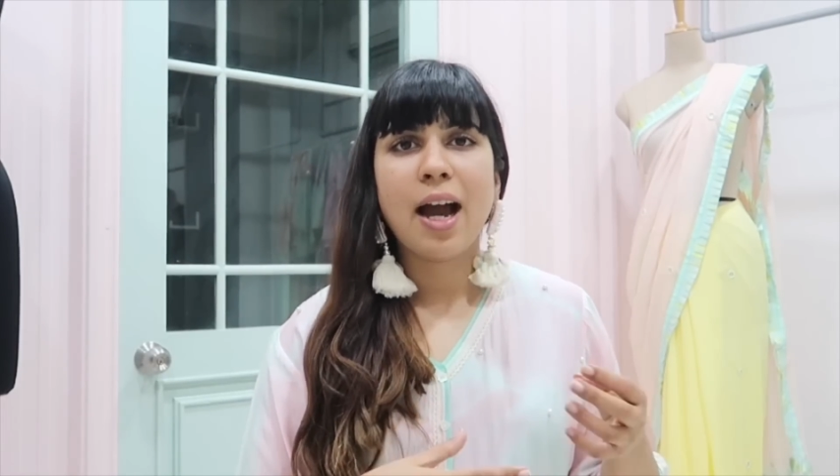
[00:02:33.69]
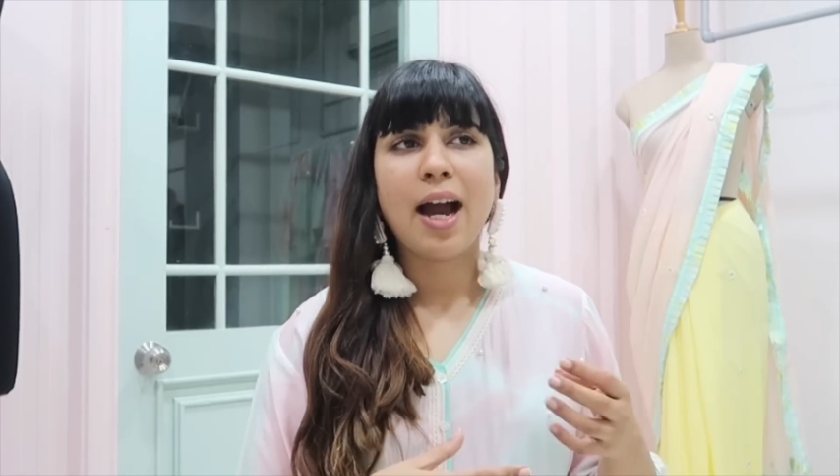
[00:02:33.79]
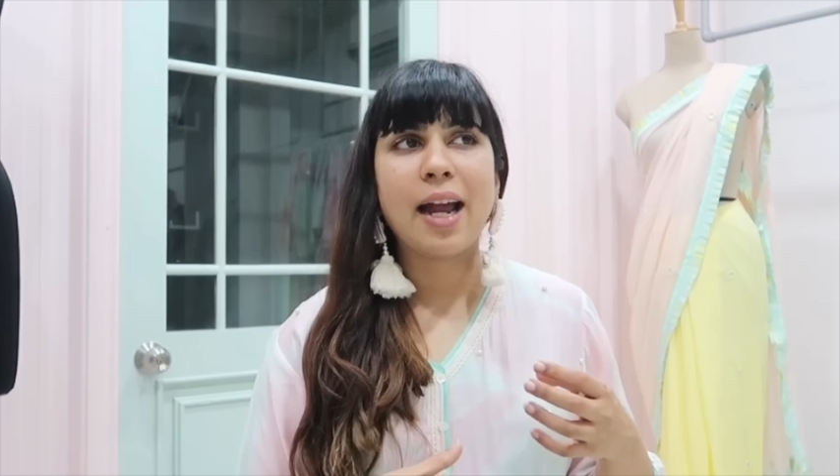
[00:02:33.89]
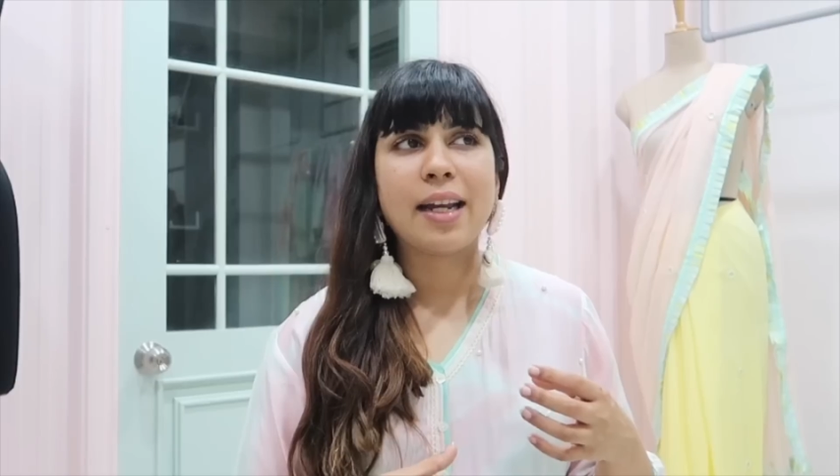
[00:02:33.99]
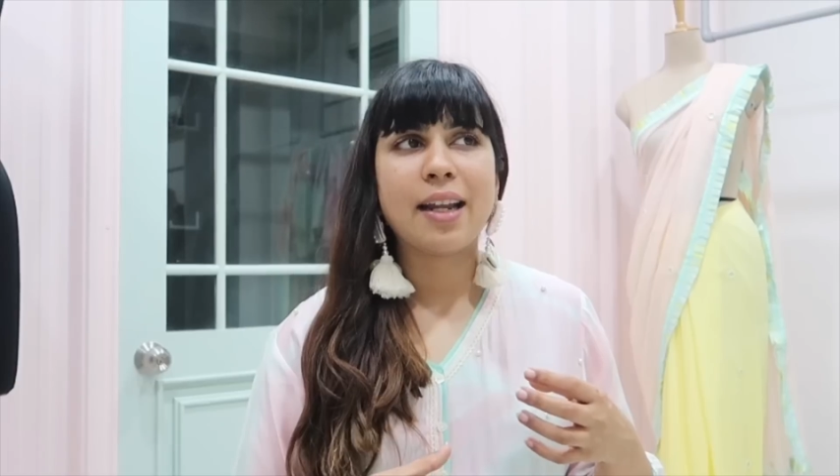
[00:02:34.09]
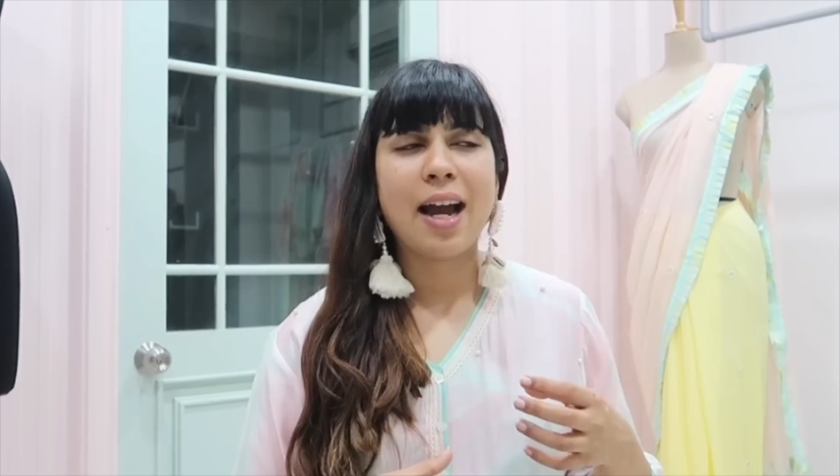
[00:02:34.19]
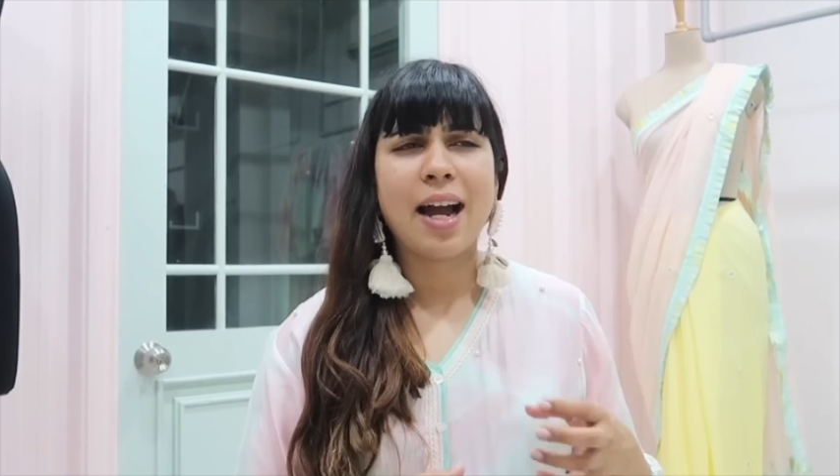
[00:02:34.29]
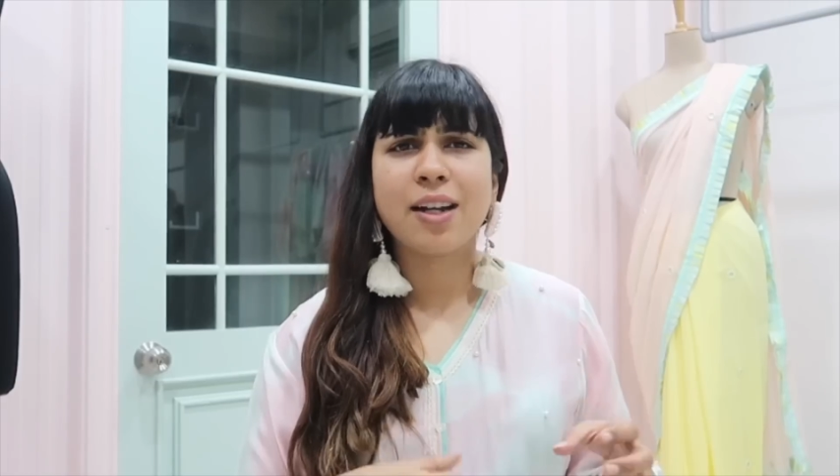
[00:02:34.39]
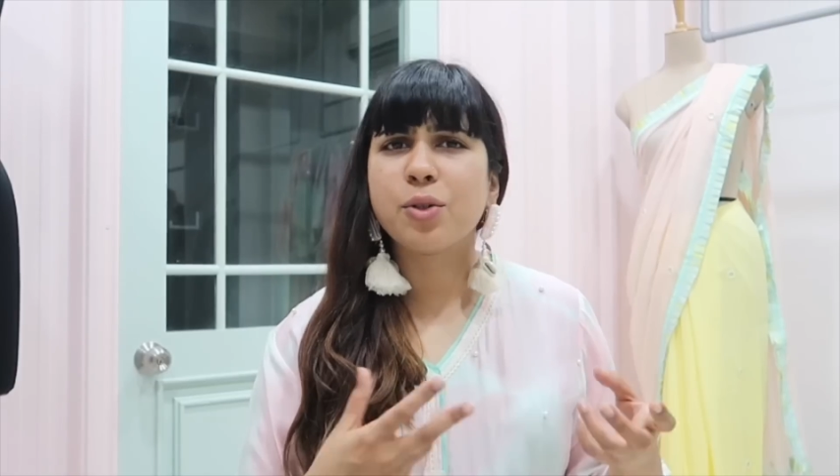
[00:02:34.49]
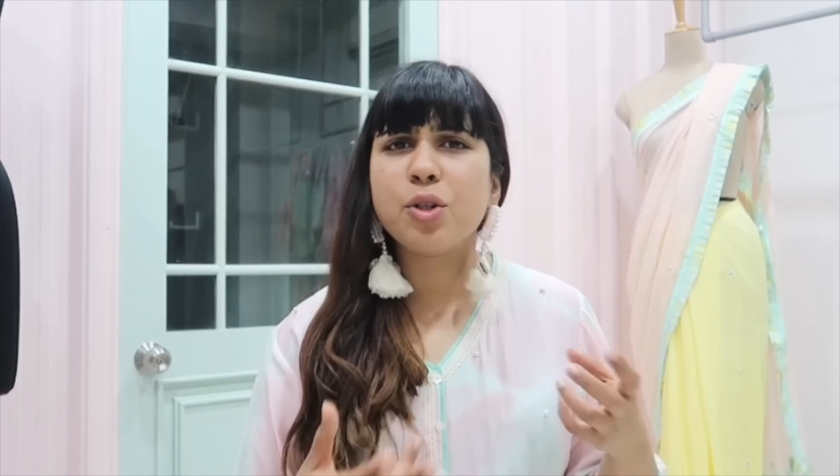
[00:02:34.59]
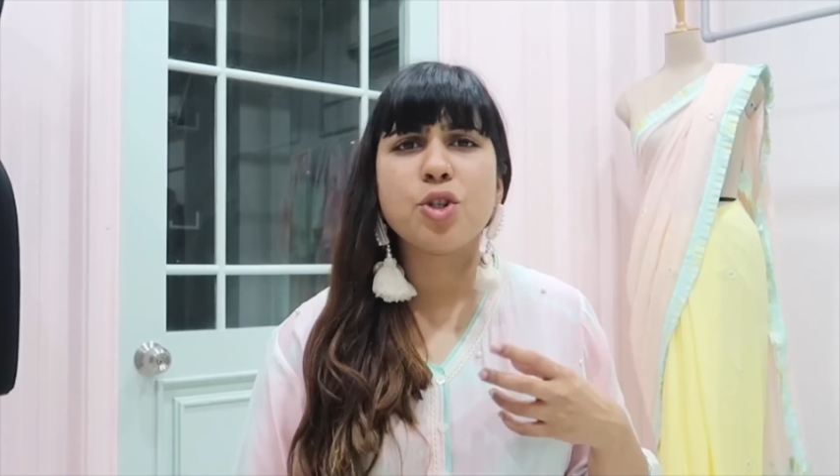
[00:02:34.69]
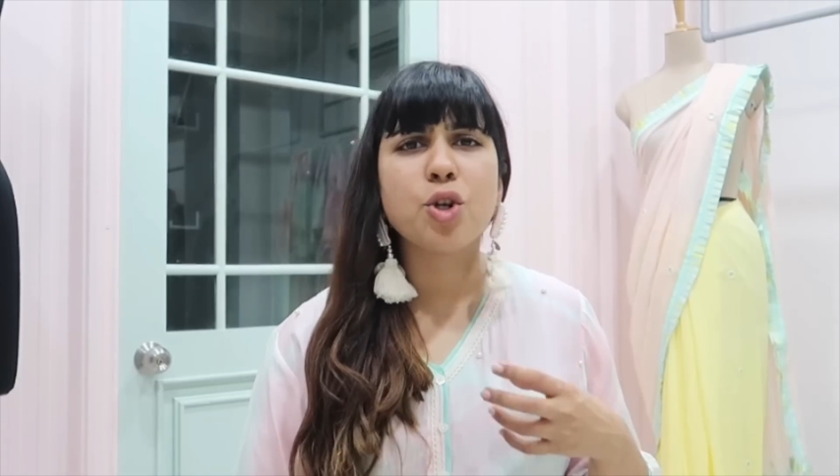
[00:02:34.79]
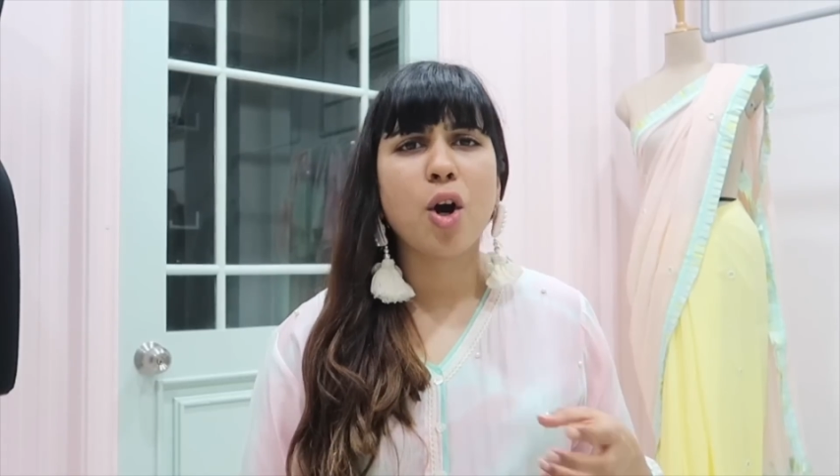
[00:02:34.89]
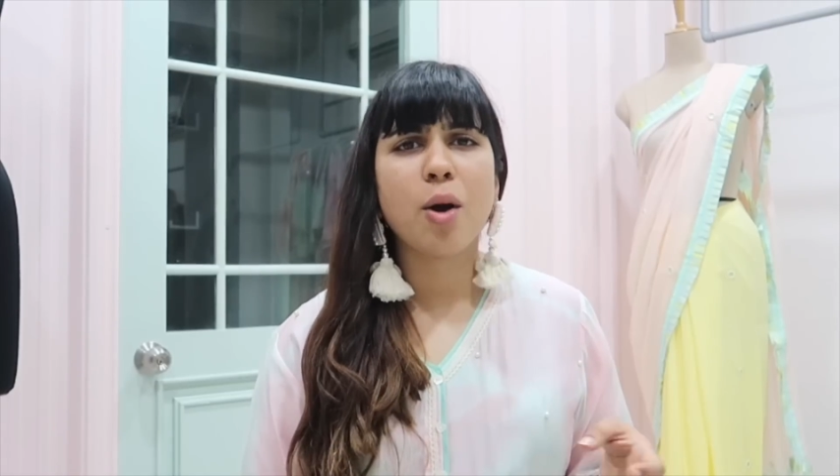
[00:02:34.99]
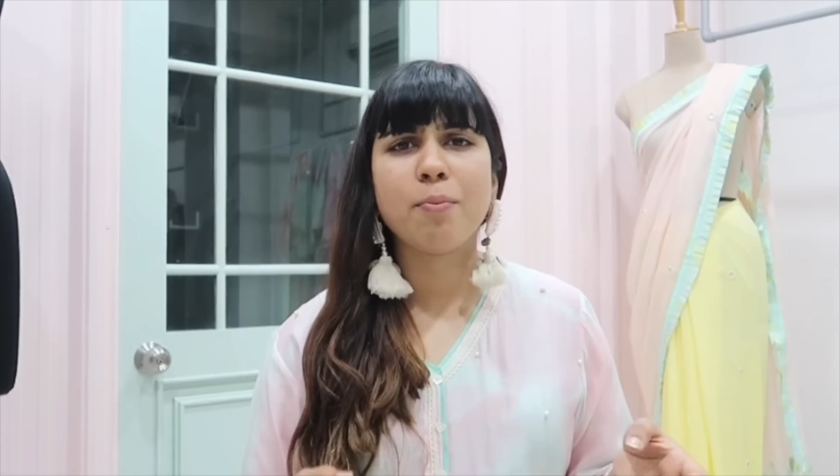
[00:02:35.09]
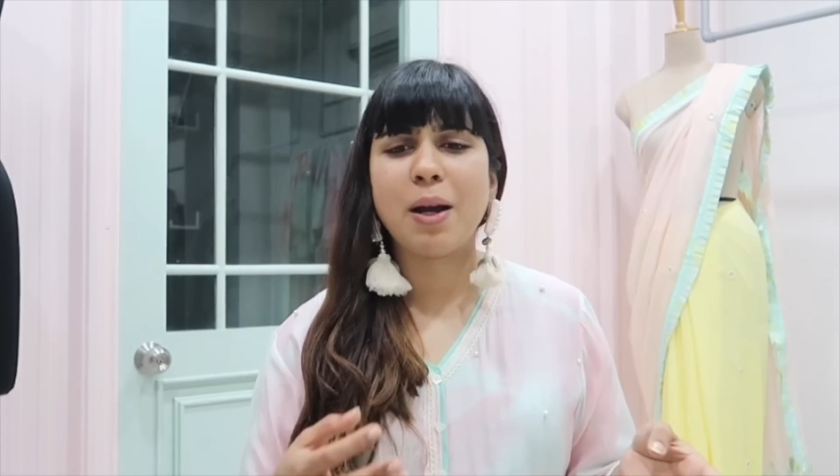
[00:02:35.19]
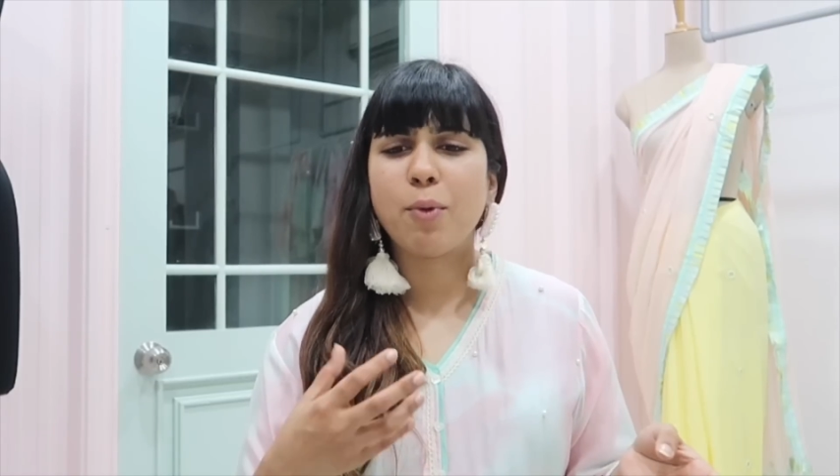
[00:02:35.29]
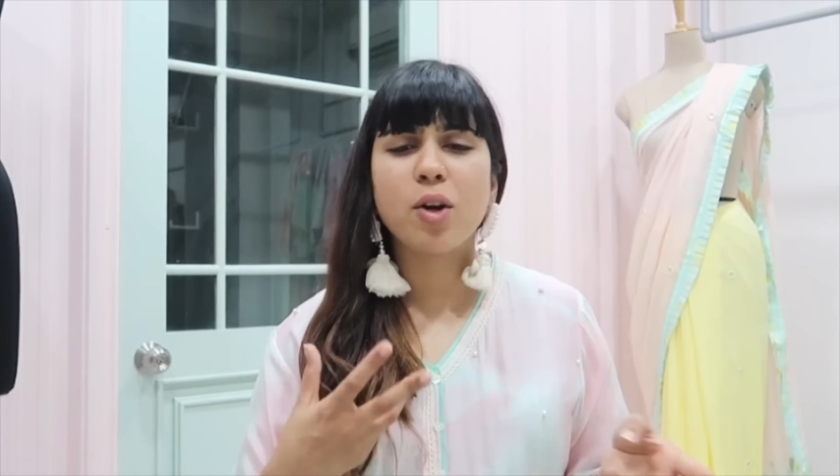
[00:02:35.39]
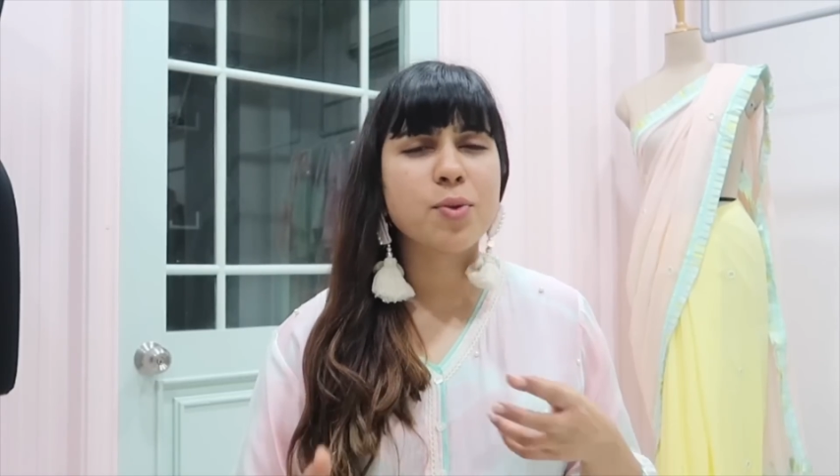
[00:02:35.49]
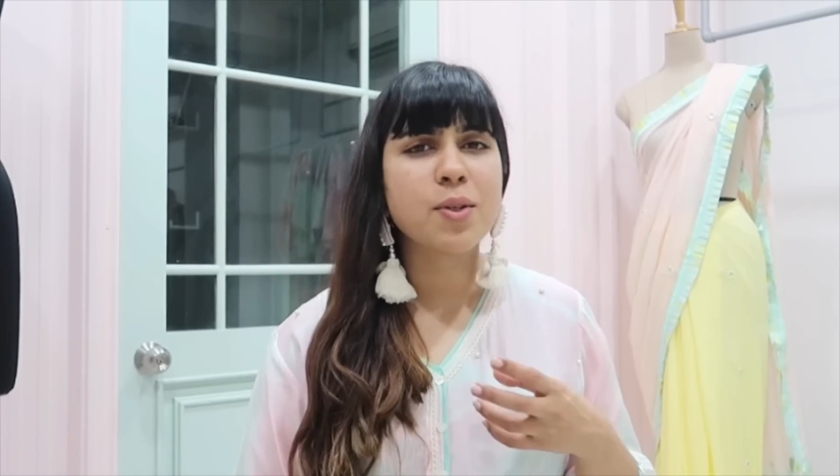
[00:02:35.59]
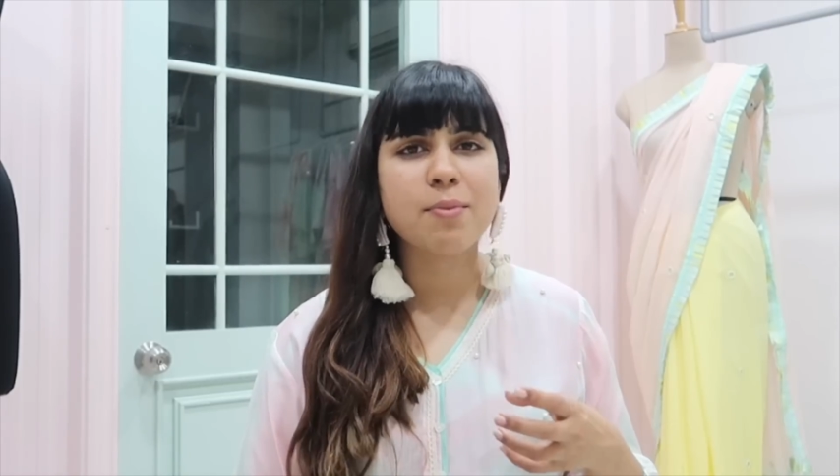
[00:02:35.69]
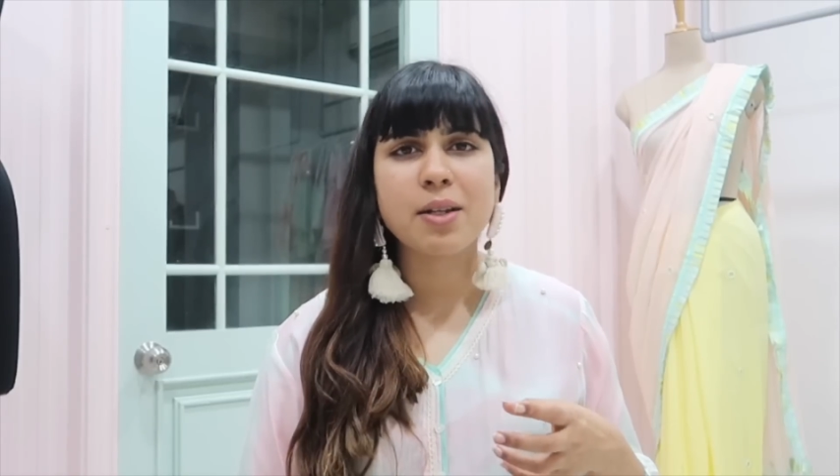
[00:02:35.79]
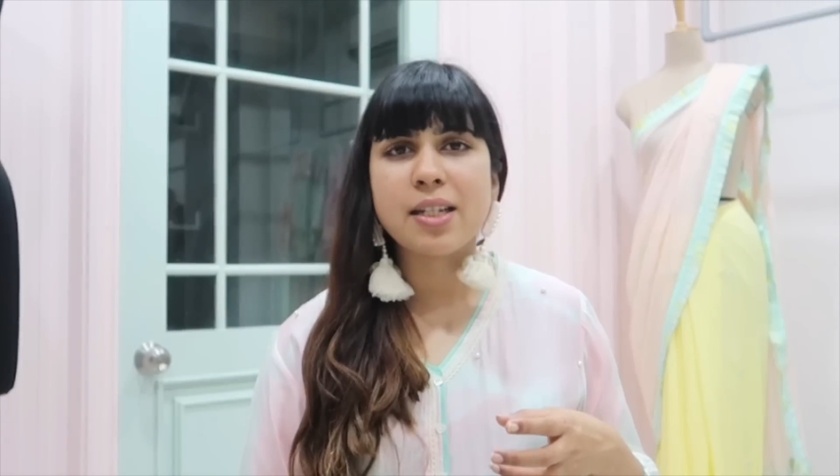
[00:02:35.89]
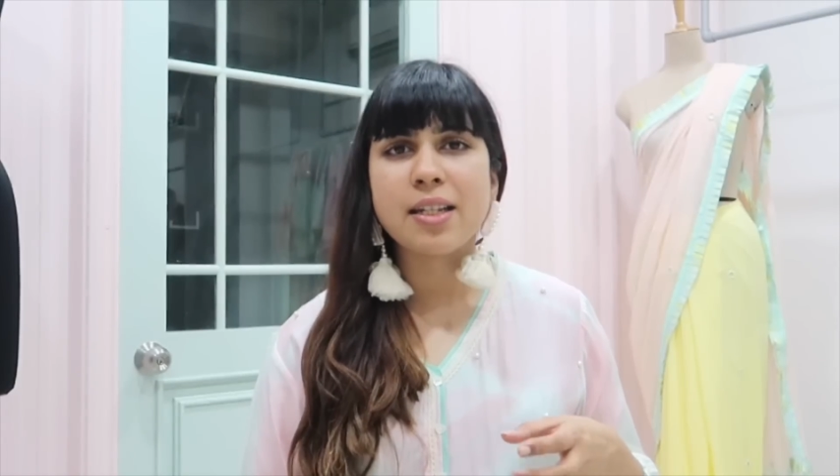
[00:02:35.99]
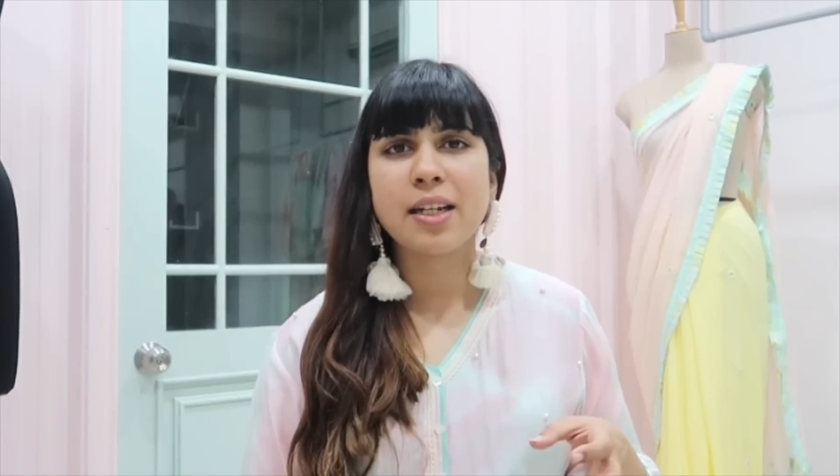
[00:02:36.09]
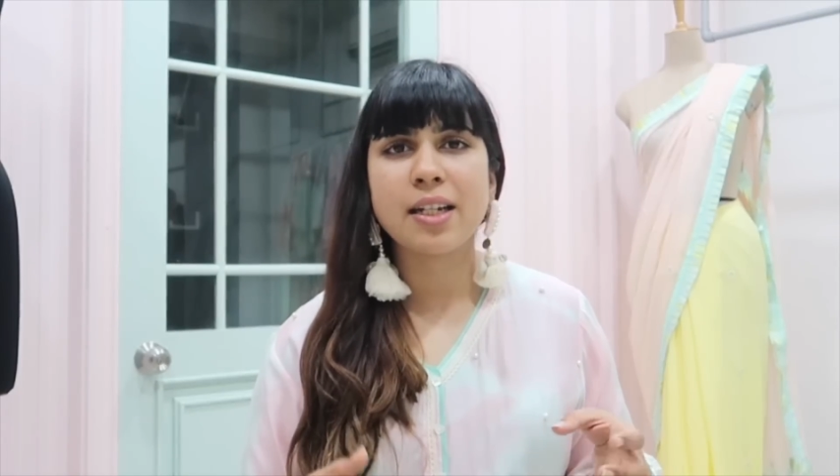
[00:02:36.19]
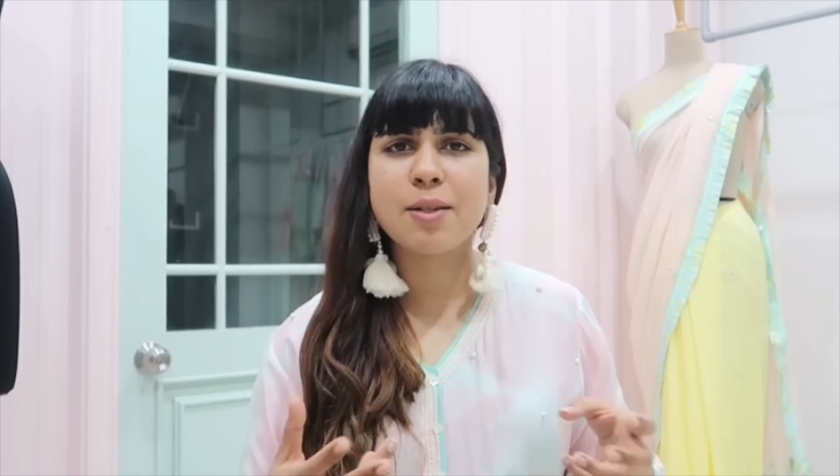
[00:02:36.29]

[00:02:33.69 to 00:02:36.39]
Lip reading: and I had a good job. My boss was amazing.